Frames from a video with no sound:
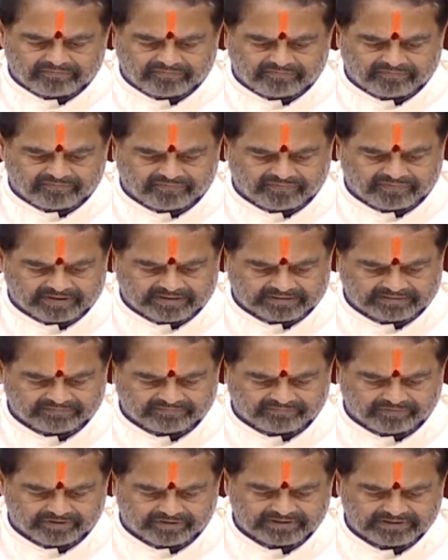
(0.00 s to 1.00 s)
for
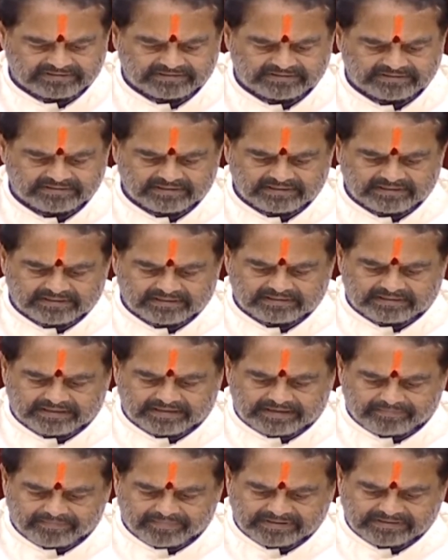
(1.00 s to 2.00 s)
the words
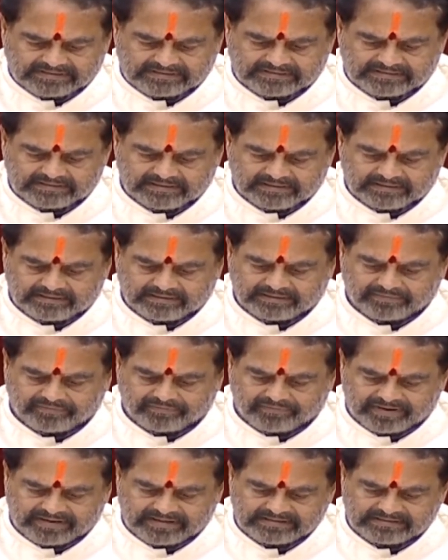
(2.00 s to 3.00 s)
3 months, the
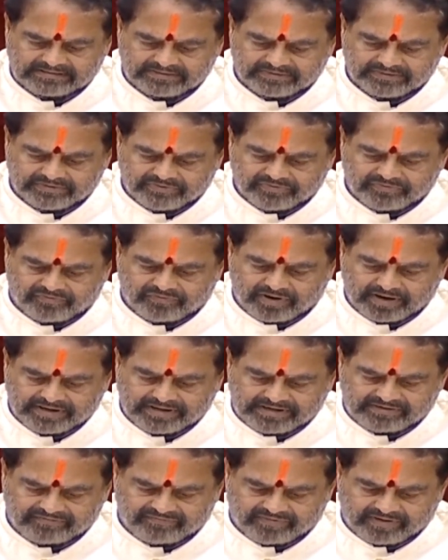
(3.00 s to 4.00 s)
words
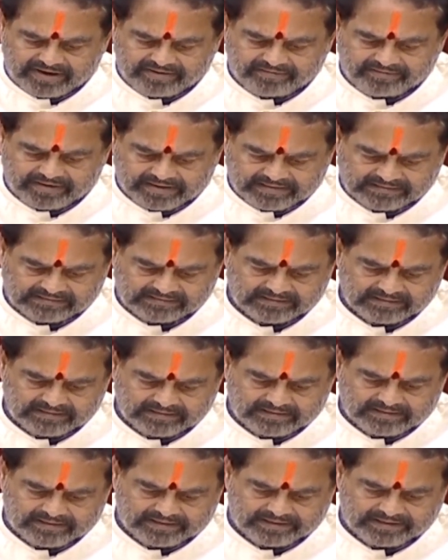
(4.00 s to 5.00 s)
45 days
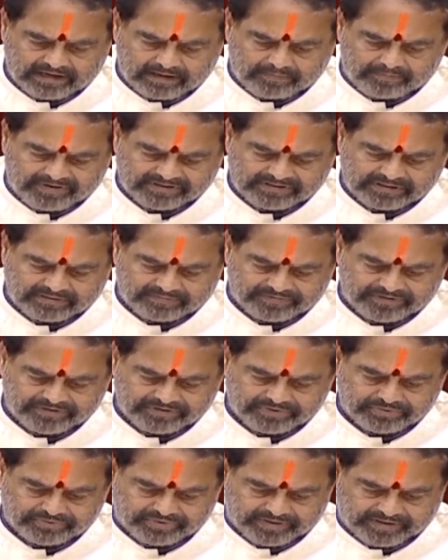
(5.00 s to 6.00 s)
shall be
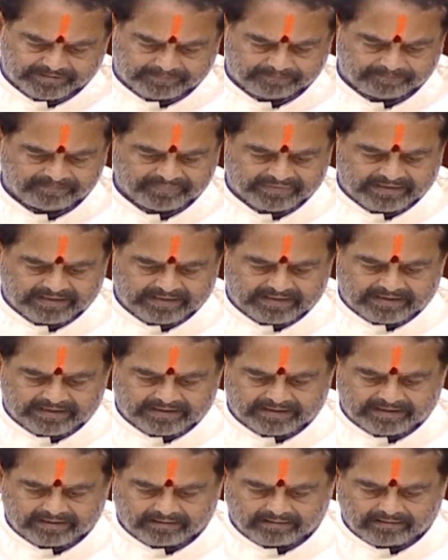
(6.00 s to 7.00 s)
substituted.
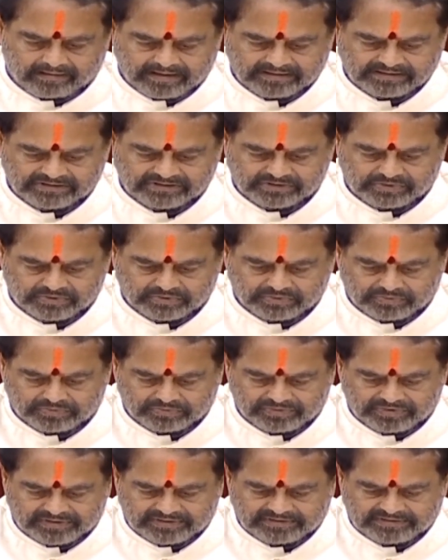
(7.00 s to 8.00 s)
In clause
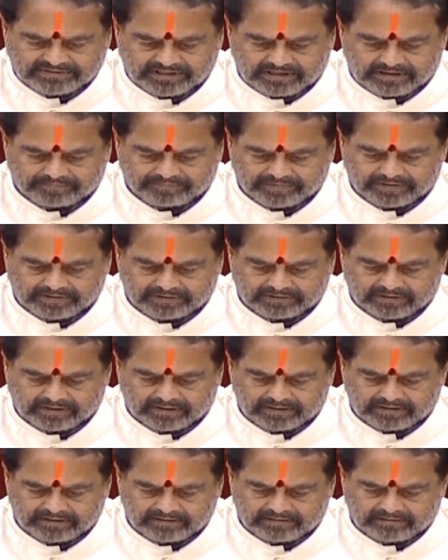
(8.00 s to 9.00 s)
2, chapter
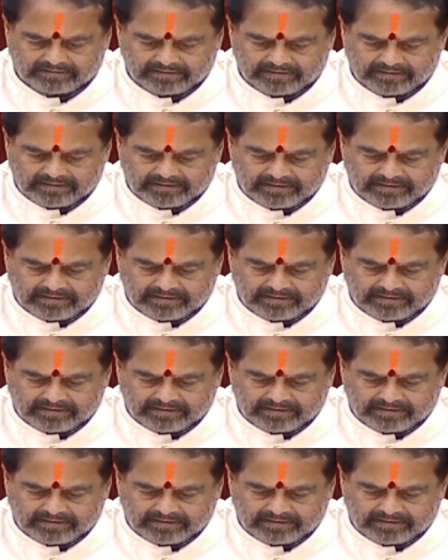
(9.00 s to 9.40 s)
3rd,